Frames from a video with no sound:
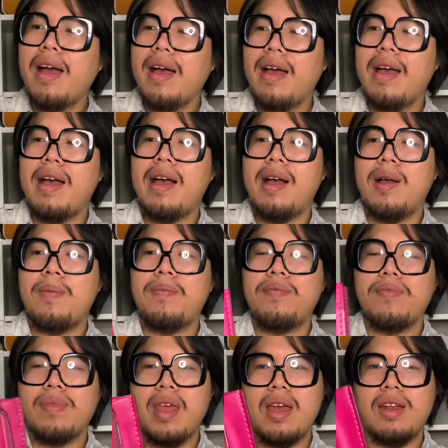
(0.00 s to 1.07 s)
I
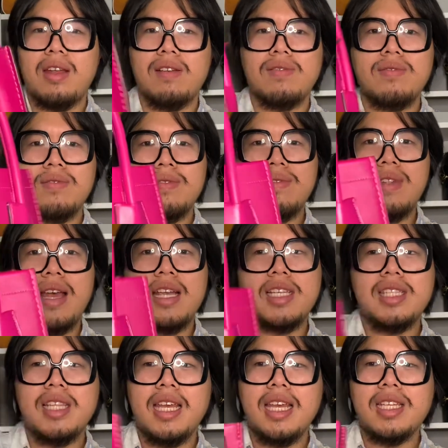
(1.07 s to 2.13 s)
don't know. I
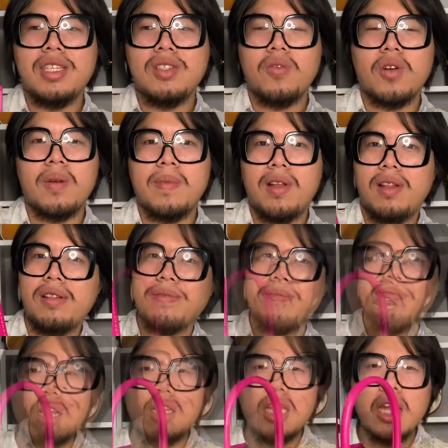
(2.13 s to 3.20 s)
just think it's adorable.
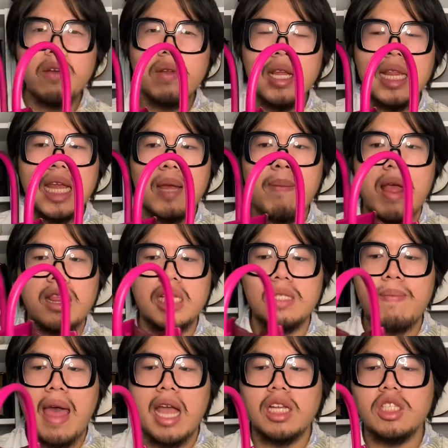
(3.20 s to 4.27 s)
The other thing I really like about this
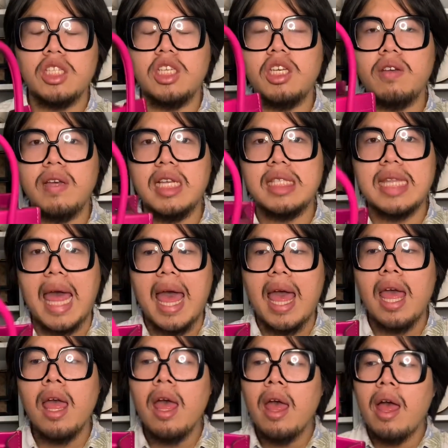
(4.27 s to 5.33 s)
bag too is that
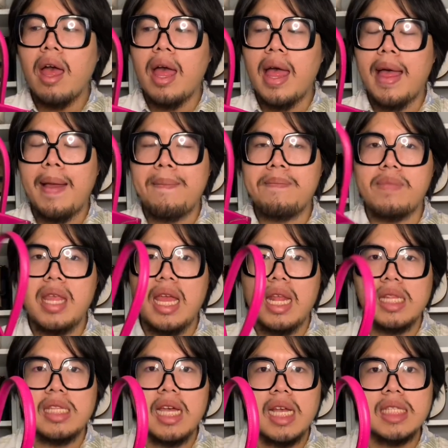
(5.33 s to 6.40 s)

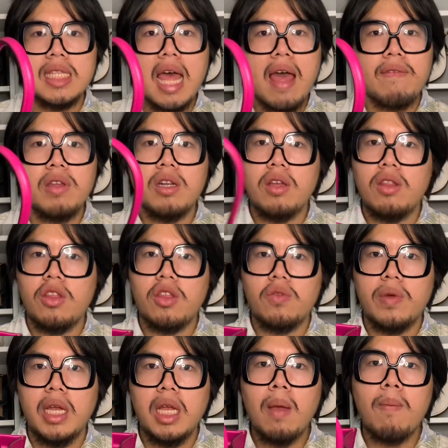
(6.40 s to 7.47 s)
it does have, you know, the
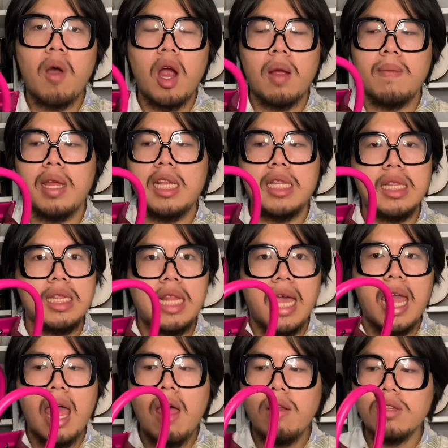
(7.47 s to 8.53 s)
3-compartment
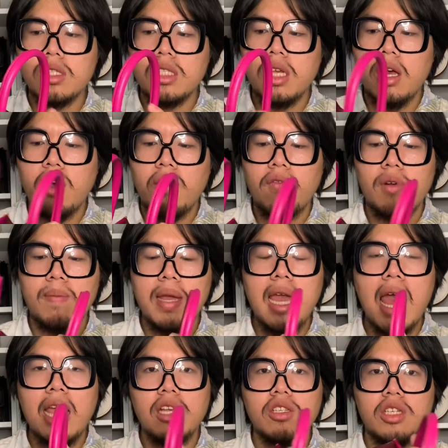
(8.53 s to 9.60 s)
layout. So for me,
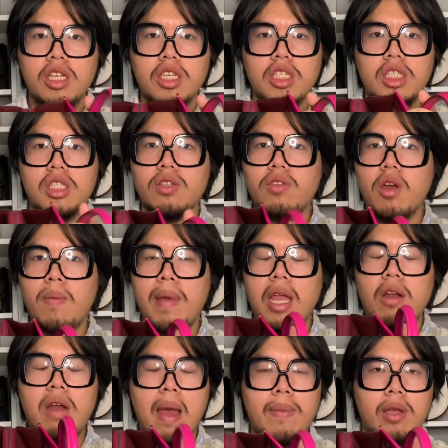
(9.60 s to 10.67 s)
I usually just throw my
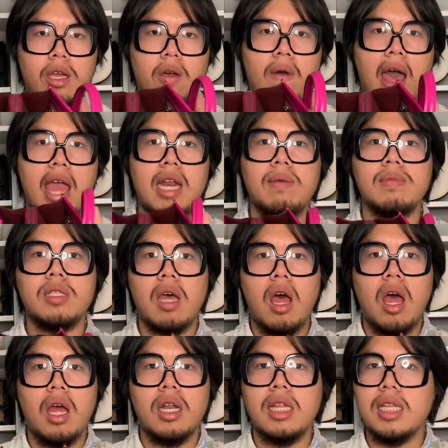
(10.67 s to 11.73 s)
grab and go items
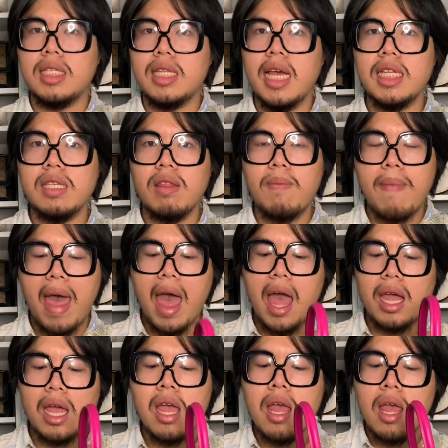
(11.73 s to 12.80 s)
on the sides of the
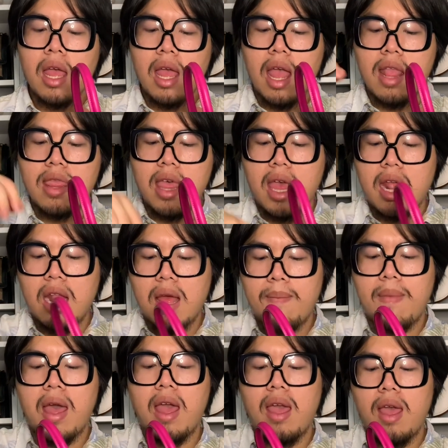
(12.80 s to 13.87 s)
bag, and then
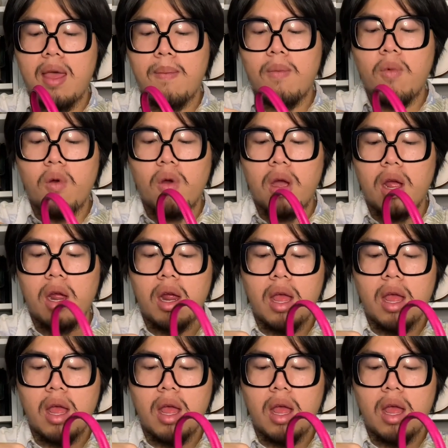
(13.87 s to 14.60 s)
my more